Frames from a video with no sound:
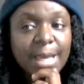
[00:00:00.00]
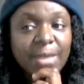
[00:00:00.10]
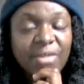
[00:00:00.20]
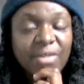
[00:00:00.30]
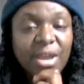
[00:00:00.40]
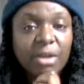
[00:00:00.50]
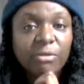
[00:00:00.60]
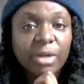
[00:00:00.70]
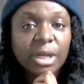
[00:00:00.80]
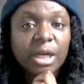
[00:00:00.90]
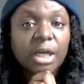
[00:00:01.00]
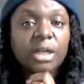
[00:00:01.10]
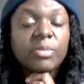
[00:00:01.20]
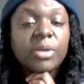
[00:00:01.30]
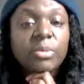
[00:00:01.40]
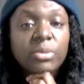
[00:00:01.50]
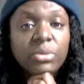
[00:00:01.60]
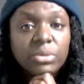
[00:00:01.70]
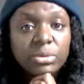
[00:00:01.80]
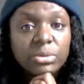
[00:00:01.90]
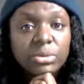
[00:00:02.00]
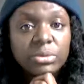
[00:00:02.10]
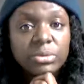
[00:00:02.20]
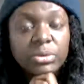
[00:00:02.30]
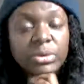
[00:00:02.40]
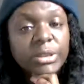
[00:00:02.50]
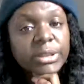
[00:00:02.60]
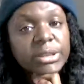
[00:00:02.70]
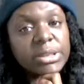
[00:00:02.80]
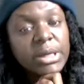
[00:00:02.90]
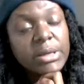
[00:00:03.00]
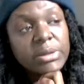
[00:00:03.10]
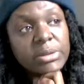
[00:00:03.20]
they are really ugly people on the inside.